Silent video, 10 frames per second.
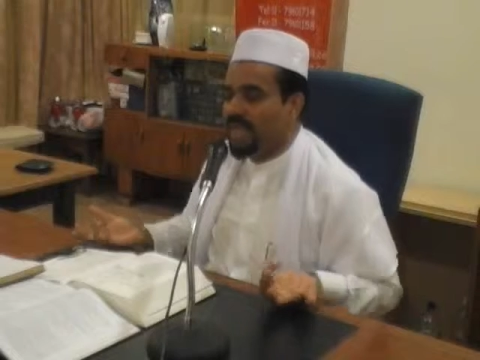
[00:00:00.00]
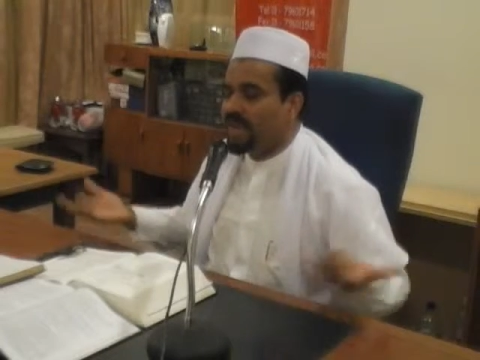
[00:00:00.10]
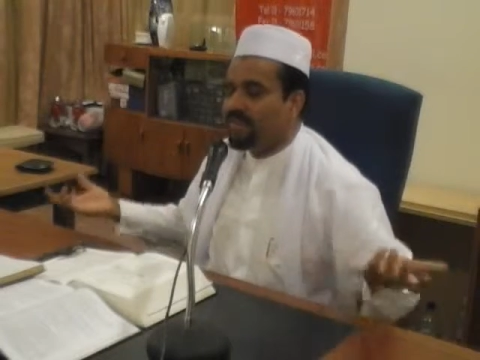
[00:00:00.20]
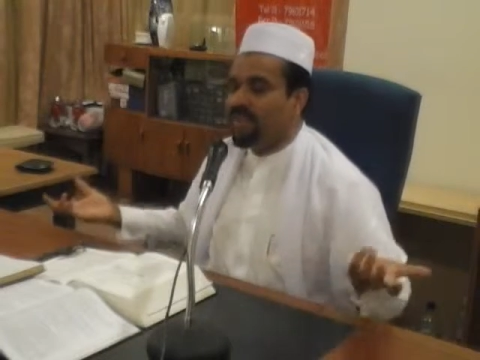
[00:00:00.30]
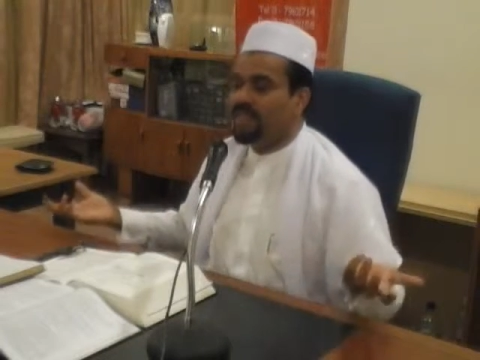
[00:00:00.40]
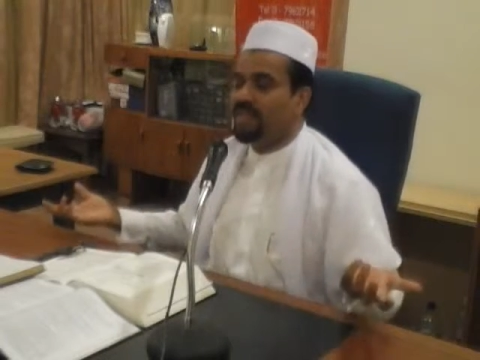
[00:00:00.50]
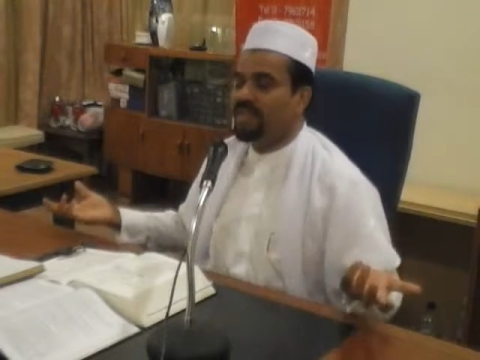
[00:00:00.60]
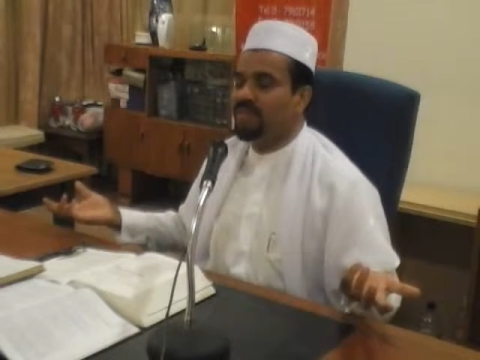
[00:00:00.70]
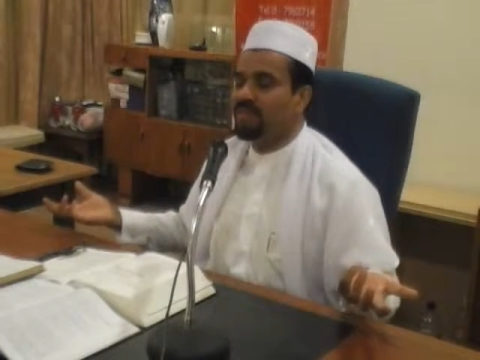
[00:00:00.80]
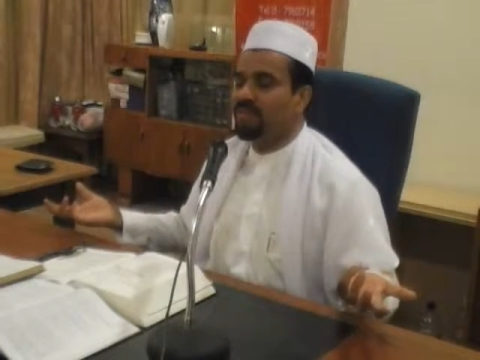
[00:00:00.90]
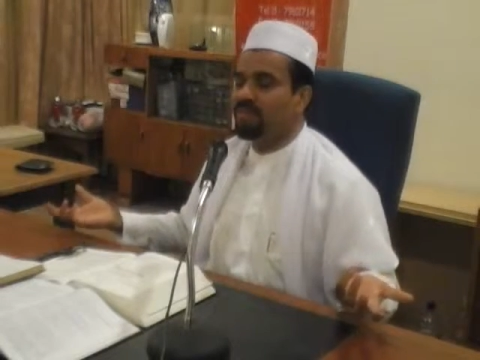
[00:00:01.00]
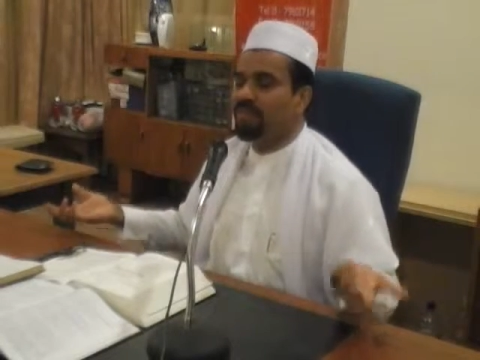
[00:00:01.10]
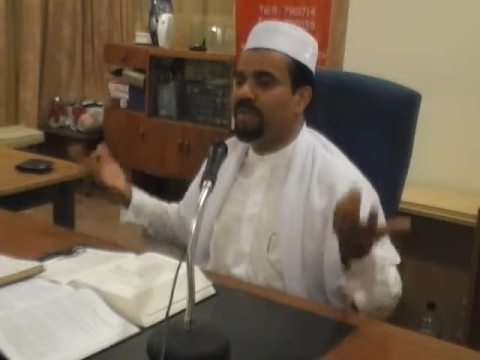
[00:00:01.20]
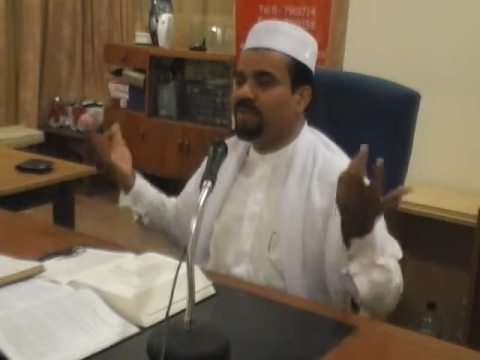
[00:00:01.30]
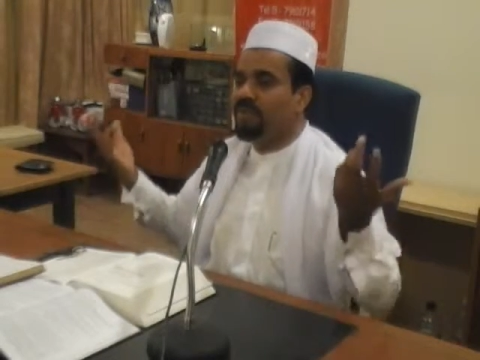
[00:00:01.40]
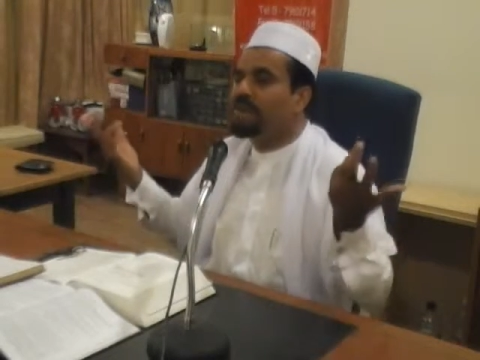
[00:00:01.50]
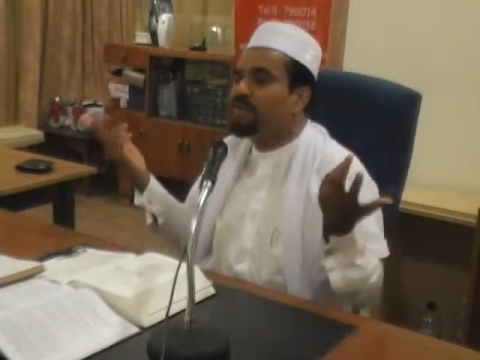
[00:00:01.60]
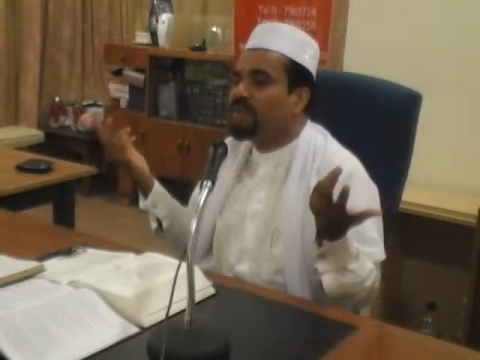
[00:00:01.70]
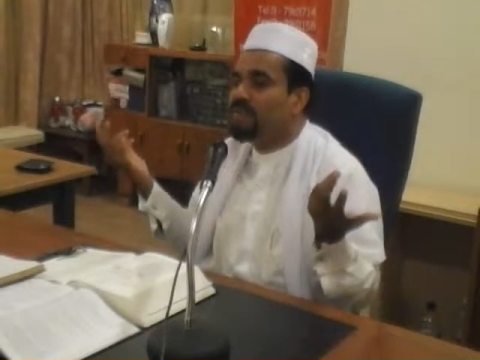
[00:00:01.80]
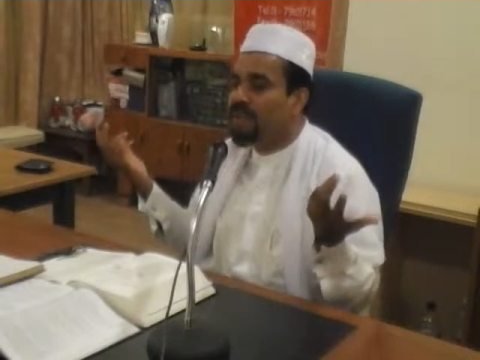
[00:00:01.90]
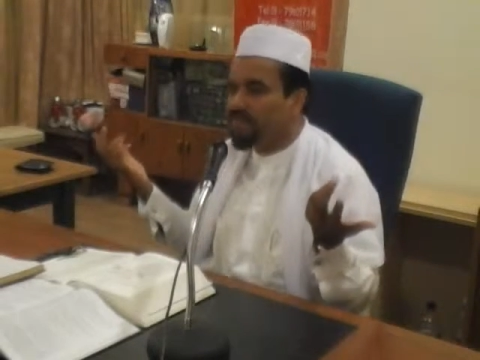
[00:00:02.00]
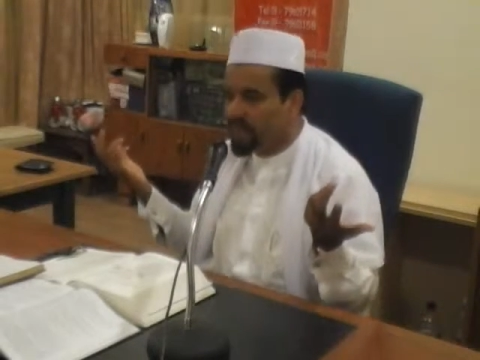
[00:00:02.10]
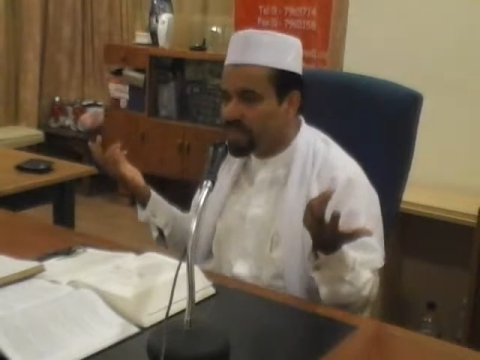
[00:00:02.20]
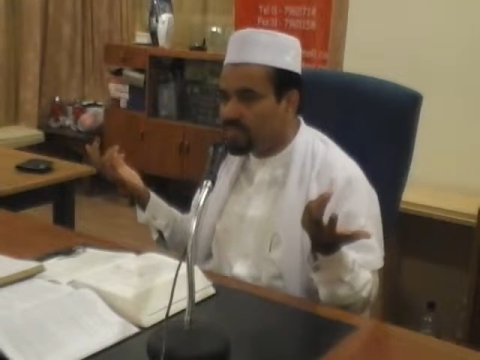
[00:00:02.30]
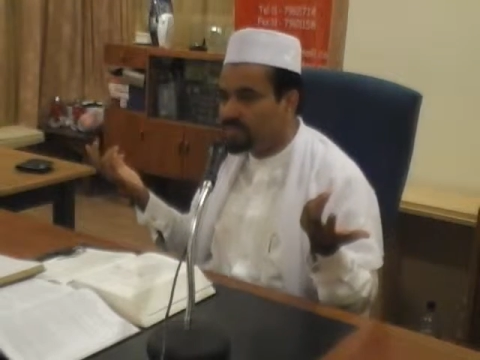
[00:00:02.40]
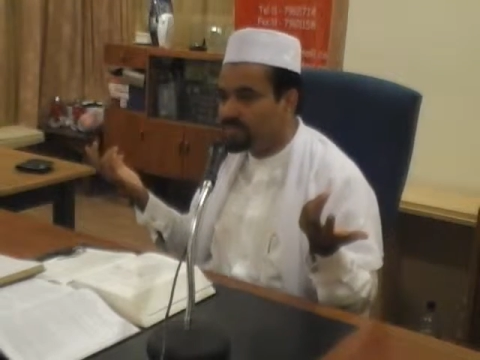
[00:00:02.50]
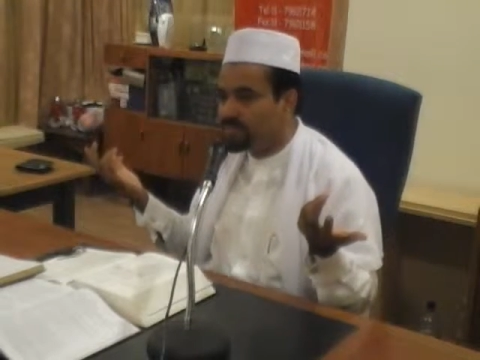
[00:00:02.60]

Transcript: everything will bear witness.